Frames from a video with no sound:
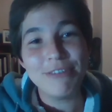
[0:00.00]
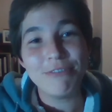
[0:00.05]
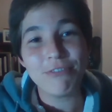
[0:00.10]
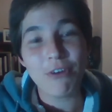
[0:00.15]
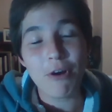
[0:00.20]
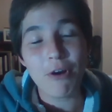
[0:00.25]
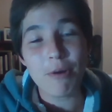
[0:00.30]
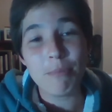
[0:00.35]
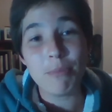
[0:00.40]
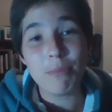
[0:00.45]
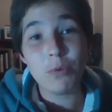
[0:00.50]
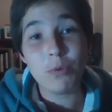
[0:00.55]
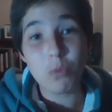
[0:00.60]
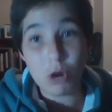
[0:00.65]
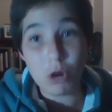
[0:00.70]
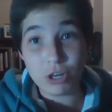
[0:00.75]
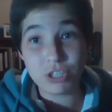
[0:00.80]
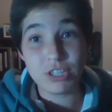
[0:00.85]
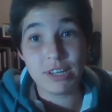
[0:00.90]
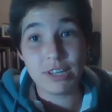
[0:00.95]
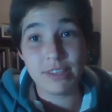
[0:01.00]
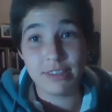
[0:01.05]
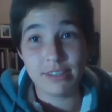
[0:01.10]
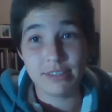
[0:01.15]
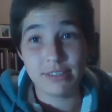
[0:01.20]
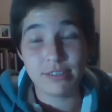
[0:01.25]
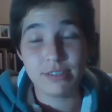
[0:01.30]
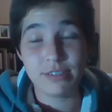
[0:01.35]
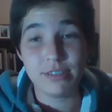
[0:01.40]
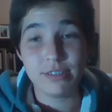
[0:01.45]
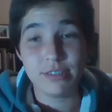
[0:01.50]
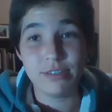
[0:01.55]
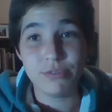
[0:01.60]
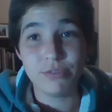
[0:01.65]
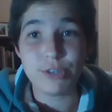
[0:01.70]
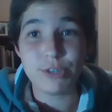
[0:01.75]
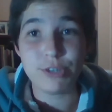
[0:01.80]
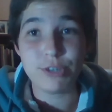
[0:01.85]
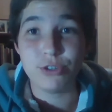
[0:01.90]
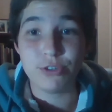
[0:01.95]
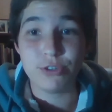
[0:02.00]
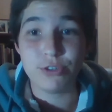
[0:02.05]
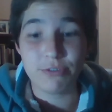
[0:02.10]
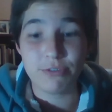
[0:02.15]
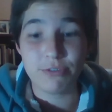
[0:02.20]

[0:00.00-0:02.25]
from watching this research